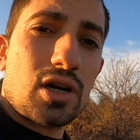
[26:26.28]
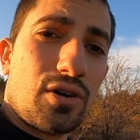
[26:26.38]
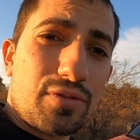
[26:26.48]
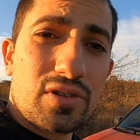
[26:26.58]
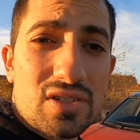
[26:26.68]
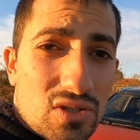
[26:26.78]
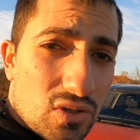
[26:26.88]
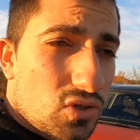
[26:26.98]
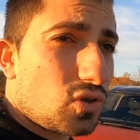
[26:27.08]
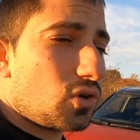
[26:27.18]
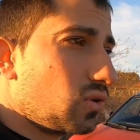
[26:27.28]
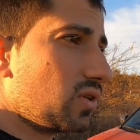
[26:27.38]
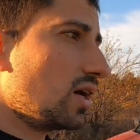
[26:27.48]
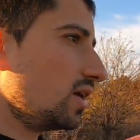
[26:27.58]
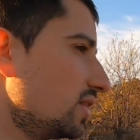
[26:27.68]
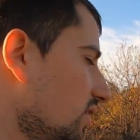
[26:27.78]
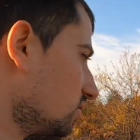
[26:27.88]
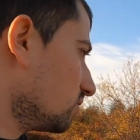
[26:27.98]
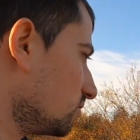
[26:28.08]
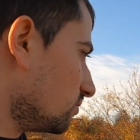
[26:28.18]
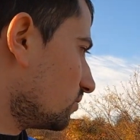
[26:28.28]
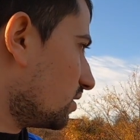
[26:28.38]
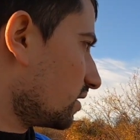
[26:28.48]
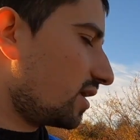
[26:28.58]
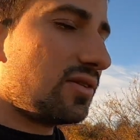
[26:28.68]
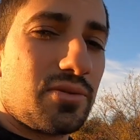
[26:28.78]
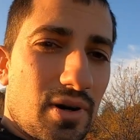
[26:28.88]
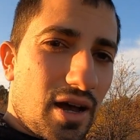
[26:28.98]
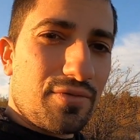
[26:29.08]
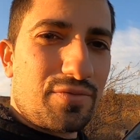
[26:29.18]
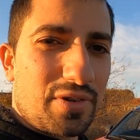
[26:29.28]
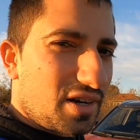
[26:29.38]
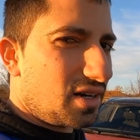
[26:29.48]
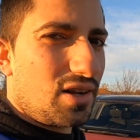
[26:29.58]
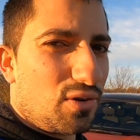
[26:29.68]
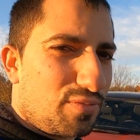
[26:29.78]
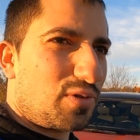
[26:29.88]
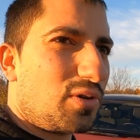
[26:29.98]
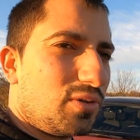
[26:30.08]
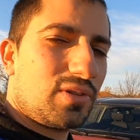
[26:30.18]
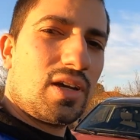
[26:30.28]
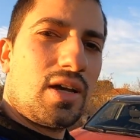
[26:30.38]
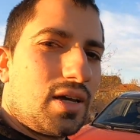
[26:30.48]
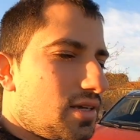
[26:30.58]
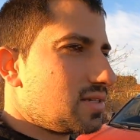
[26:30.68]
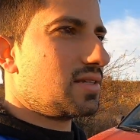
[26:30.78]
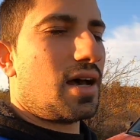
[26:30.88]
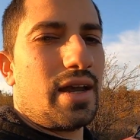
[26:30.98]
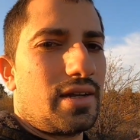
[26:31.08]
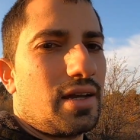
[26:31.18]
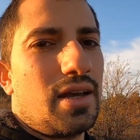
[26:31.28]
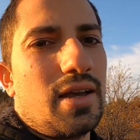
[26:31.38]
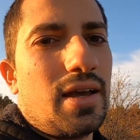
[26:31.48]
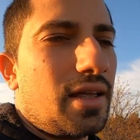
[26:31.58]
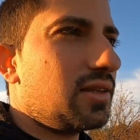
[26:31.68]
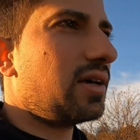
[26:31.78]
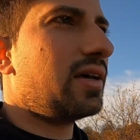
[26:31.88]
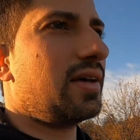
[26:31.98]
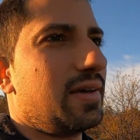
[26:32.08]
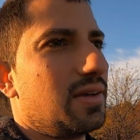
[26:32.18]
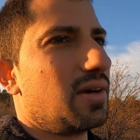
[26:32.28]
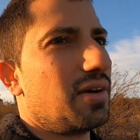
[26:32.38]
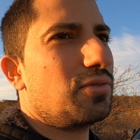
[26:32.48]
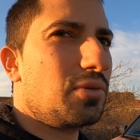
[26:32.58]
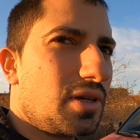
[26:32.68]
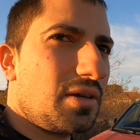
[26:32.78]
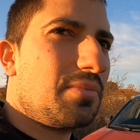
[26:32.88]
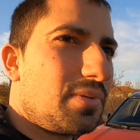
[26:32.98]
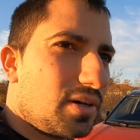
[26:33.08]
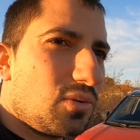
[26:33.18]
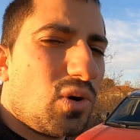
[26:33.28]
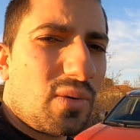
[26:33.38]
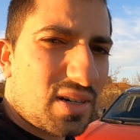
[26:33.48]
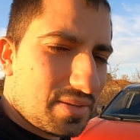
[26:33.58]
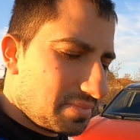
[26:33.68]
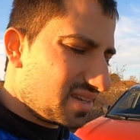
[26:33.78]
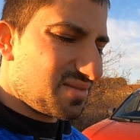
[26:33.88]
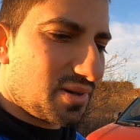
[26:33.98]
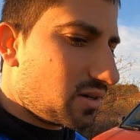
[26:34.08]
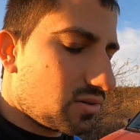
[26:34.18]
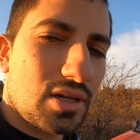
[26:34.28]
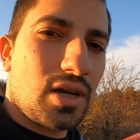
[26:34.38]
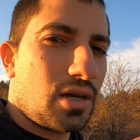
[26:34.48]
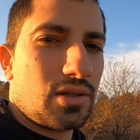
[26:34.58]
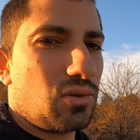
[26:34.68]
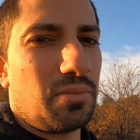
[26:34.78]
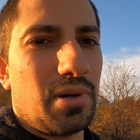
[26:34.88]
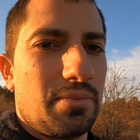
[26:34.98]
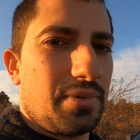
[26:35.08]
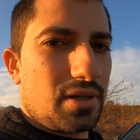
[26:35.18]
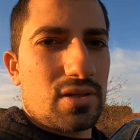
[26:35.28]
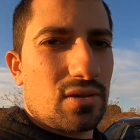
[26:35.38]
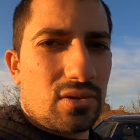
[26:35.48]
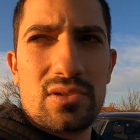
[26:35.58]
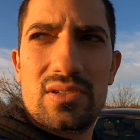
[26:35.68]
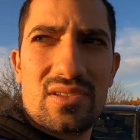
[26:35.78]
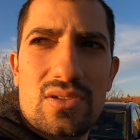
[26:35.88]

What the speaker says: the comfort is not so good that you can drive freely off-road inside, and you have to keep lower speeds because too bumpy is not